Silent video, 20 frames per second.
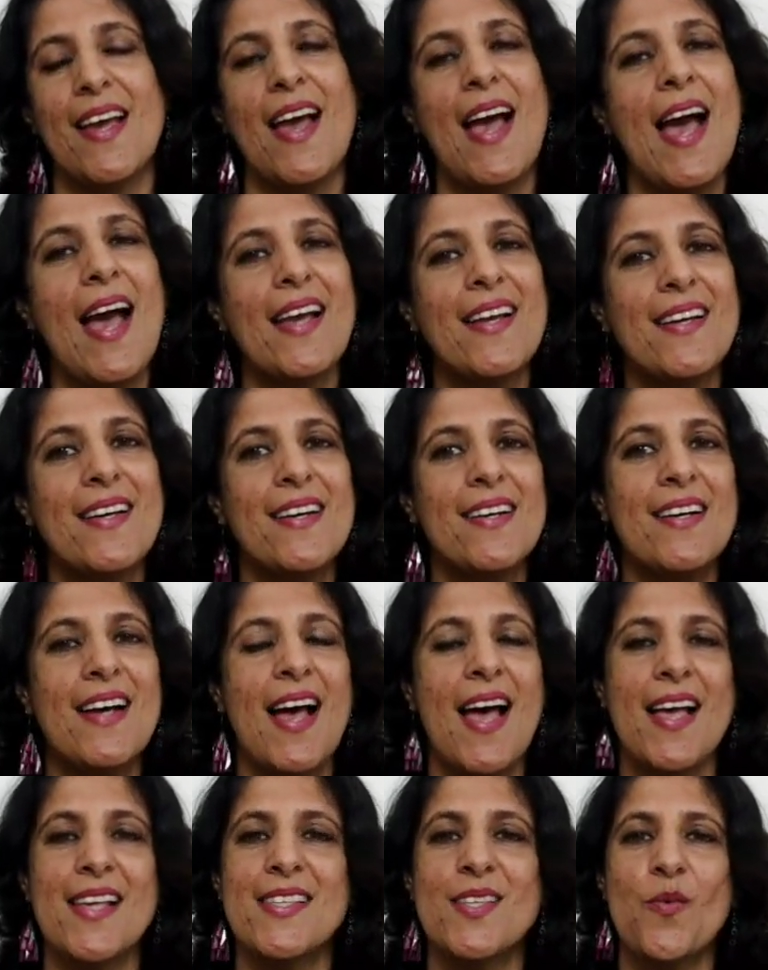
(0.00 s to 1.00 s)
anger
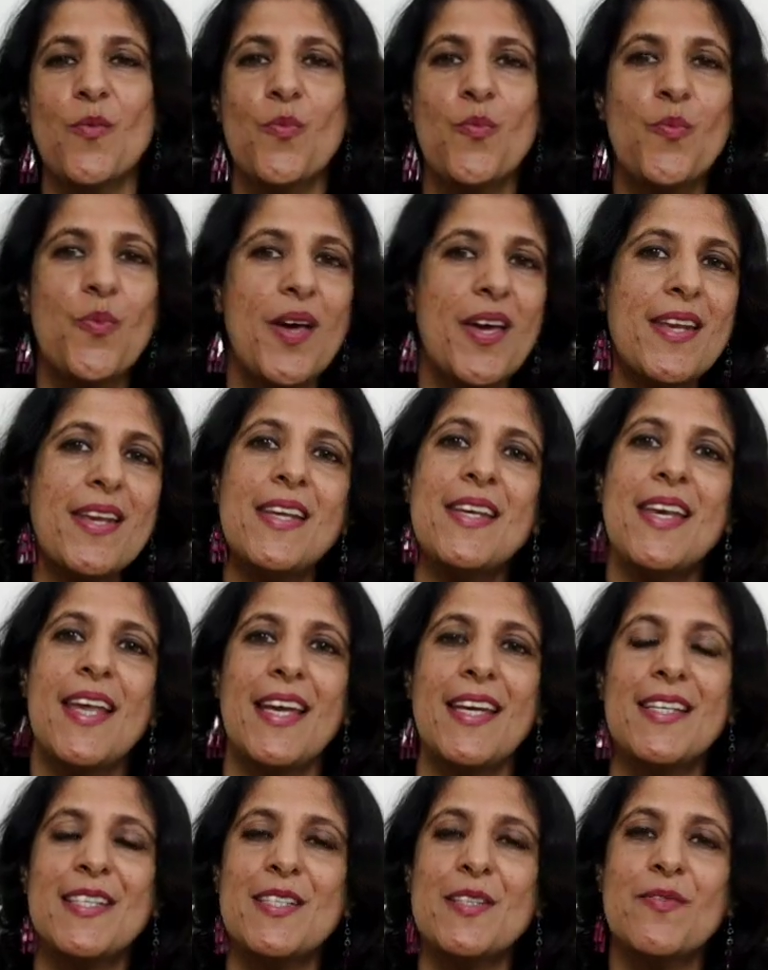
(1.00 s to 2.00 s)
has a very
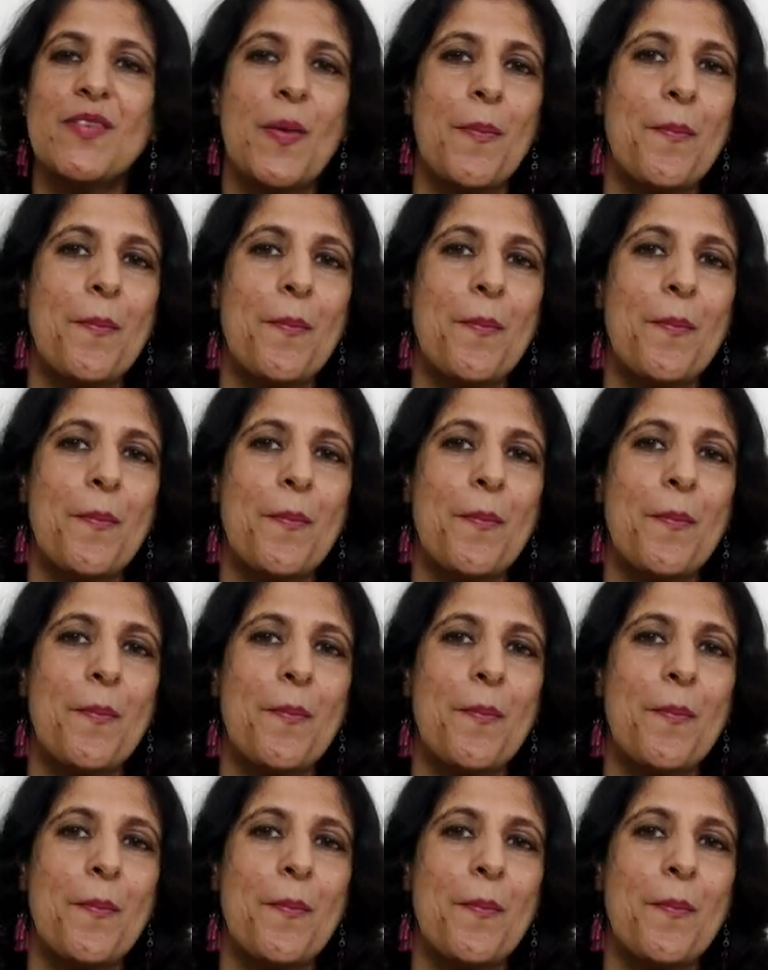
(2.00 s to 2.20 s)
negative